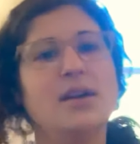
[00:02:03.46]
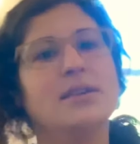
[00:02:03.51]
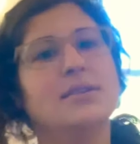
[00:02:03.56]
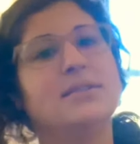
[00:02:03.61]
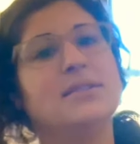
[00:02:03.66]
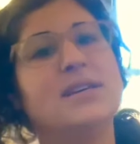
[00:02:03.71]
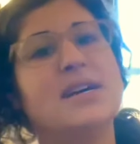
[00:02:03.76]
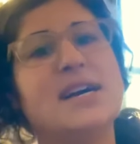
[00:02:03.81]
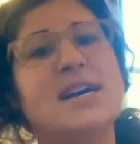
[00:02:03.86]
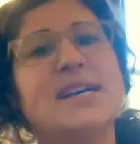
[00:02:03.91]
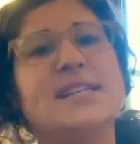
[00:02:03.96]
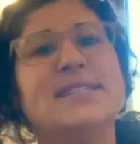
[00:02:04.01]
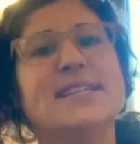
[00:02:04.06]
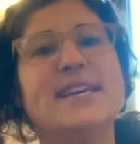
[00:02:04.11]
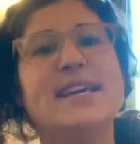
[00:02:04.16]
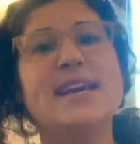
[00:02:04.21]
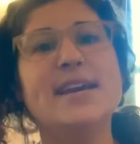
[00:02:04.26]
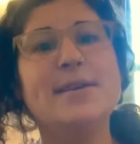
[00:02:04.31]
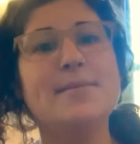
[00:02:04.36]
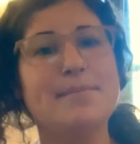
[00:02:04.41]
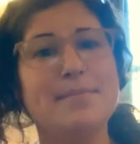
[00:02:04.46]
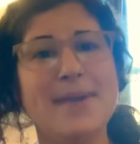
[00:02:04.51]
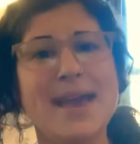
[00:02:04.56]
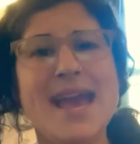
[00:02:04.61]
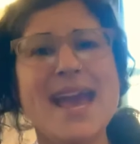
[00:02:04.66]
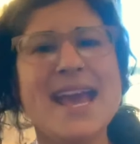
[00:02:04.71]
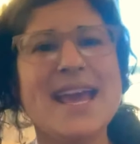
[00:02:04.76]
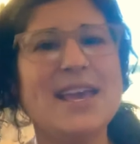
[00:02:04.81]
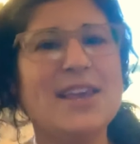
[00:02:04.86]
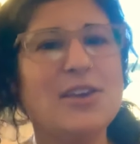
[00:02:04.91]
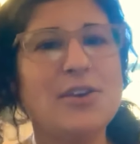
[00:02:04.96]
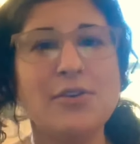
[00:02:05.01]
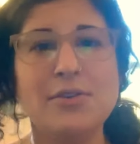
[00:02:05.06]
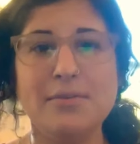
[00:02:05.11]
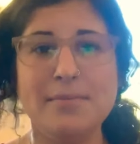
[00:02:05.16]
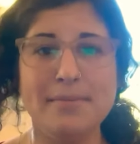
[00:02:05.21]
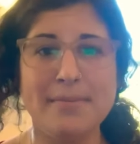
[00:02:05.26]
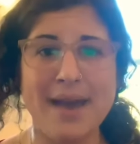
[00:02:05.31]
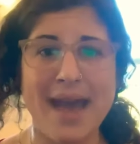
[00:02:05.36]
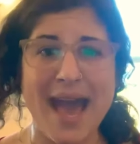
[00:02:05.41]
Does it make
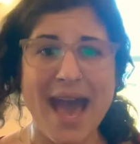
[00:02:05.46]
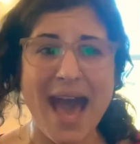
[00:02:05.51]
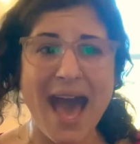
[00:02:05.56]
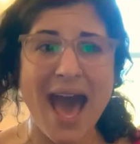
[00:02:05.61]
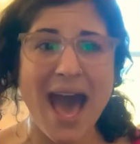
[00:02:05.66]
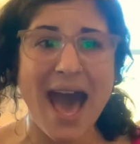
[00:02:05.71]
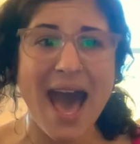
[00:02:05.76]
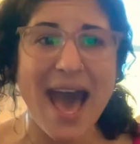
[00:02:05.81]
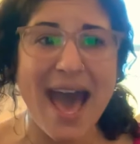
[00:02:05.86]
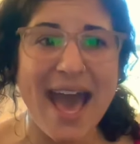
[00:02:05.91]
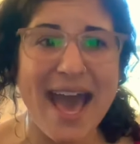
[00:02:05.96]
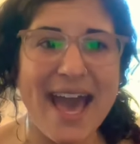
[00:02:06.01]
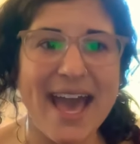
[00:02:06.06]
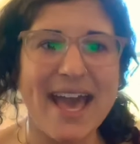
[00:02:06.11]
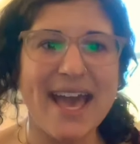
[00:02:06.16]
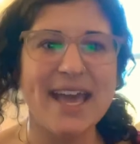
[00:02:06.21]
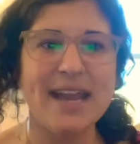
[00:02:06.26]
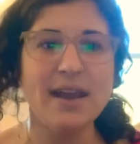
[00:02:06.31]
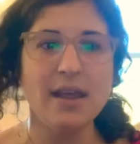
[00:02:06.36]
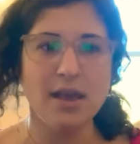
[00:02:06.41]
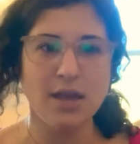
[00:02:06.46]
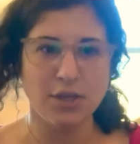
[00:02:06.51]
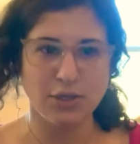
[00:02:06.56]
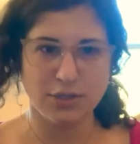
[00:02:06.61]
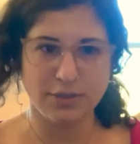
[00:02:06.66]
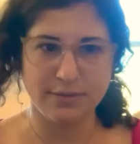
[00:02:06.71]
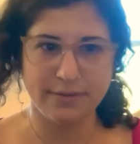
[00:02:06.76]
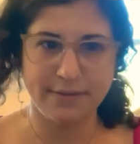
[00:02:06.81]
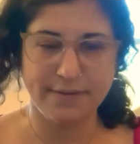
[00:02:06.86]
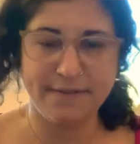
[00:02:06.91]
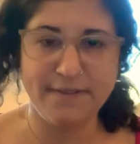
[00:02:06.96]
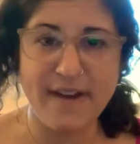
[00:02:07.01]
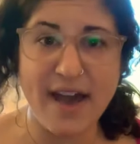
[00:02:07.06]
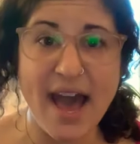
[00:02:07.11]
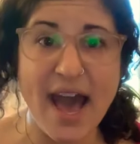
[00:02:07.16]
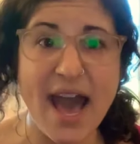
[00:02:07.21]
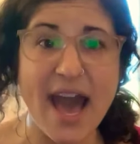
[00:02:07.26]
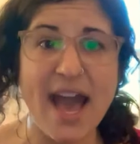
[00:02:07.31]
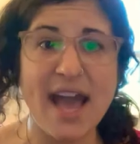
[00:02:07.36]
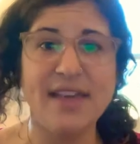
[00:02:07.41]
you mad to
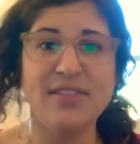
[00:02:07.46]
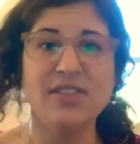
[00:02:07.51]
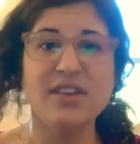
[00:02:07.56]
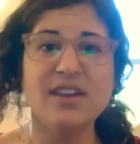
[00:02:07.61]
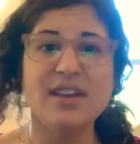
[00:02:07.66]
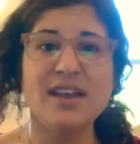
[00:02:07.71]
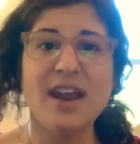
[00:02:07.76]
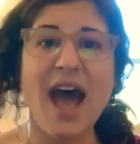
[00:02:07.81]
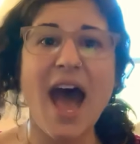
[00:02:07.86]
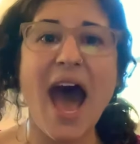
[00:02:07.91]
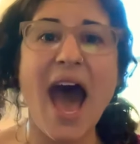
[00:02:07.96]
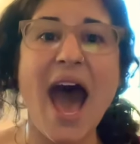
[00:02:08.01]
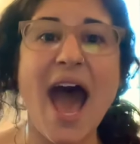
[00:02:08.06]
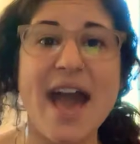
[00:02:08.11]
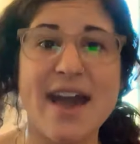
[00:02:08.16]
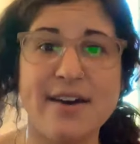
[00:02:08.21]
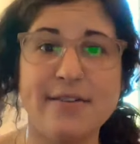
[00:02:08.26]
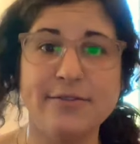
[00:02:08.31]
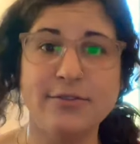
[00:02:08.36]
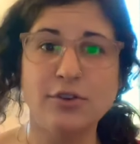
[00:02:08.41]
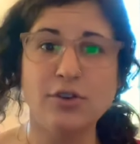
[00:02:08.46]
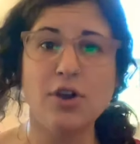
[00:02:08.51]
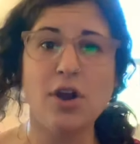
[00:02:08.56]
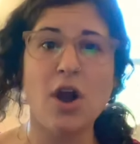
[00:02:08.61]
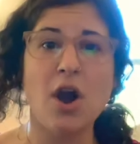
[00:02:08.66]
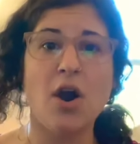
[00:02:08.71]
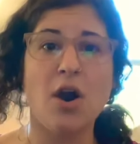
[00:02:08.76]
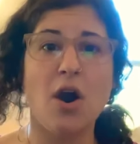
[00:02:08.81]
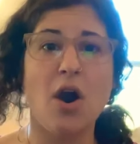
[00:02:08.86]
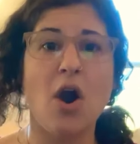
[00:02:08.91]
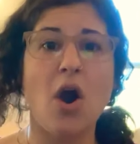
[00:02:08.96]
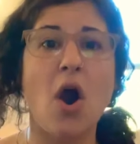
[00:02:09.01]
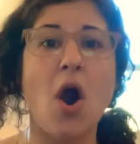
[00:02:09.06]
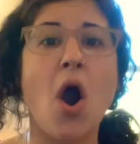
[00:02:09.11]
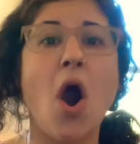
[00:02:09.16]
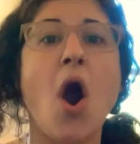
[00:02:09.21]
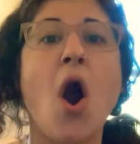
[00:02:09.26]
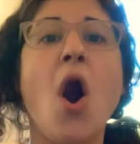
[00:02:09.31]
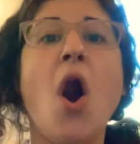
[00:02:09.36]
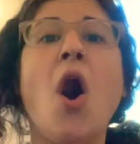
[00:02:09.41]
find that I have
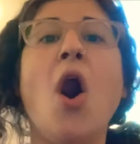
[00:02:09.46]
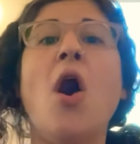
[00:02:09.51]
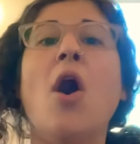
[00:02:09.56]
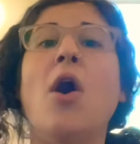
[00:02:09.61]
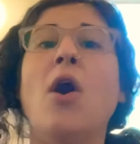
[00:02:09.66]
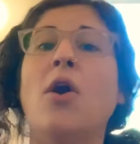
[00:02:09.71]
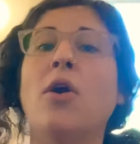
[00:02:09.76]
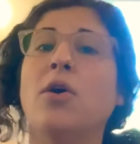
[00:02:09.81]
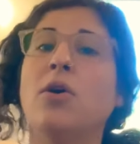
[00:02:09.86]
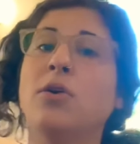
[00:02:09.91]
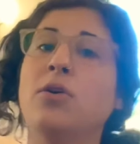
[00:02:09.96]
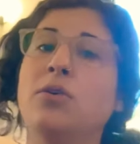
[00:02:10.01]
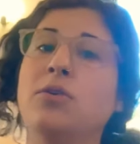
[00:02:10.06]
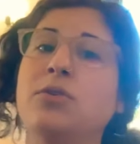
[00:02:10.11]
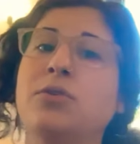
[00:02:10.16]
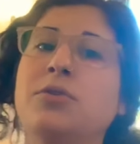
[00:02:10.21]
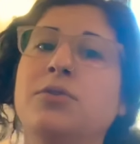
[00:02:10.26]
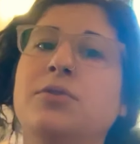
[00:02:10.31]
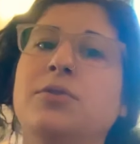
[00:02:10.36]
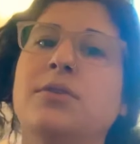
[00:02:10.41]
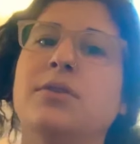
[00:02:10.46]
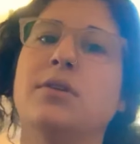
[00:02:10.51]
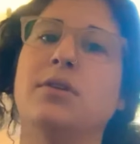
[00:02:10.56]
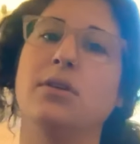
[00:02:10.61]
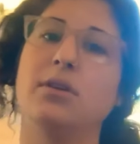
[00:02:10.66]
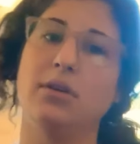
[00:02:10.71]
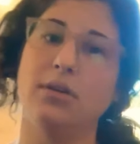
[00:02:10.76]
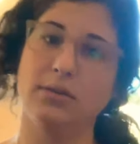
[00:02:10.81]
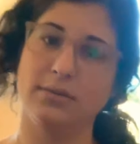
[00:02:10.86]
grown?